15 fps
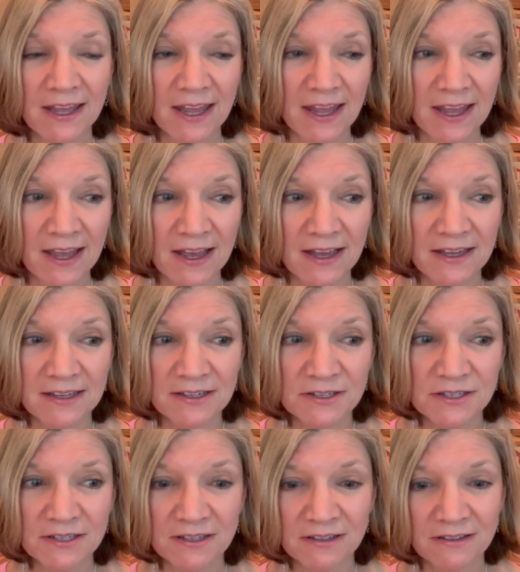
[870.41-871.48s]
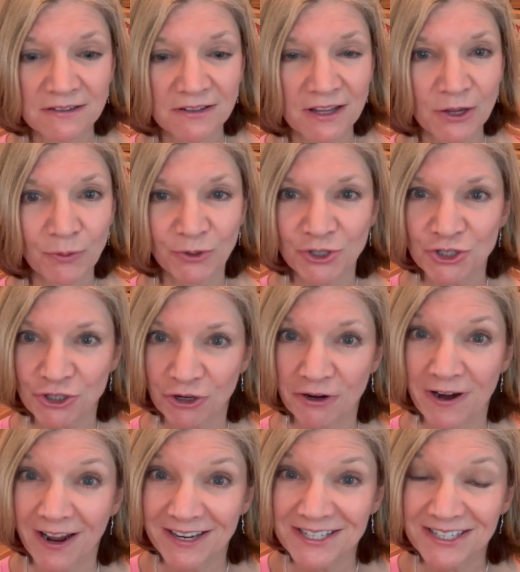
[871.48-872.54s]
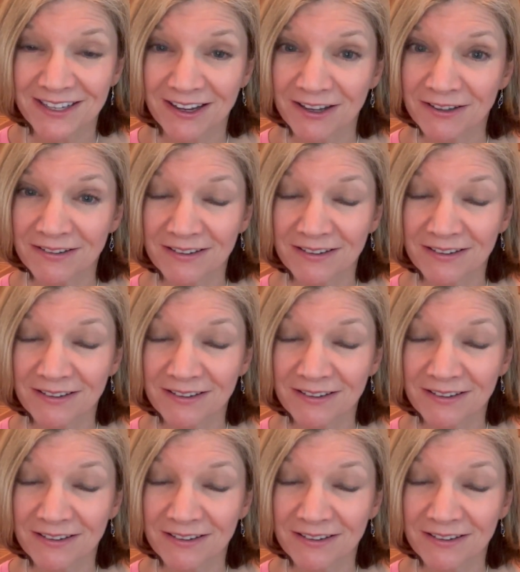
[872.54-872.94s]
and they were sure not to